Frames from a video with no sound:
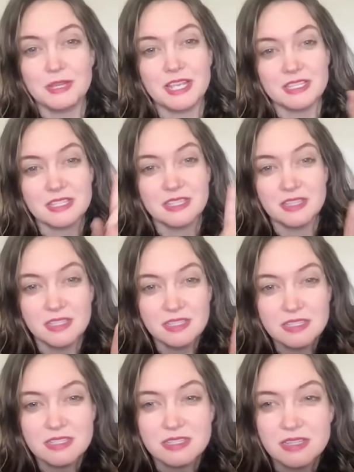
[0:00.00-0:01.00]
because
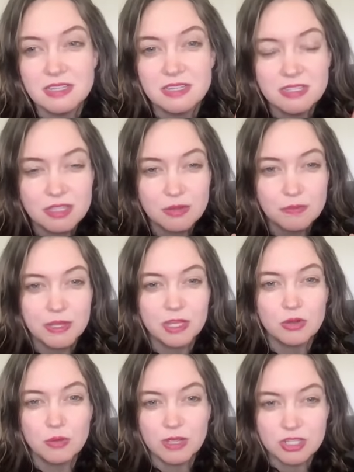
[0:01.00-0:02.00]
this is the
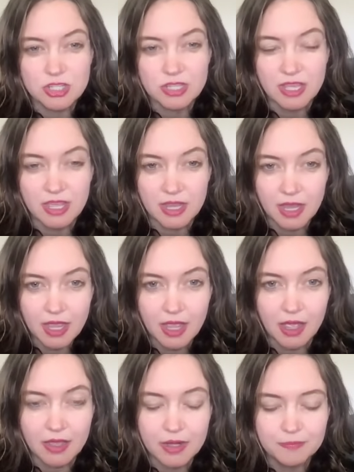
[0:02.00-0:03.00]
big question that I
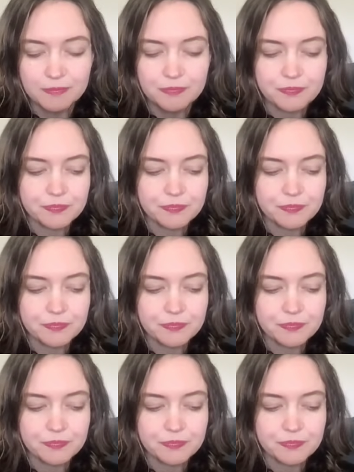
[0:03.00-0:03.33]
had.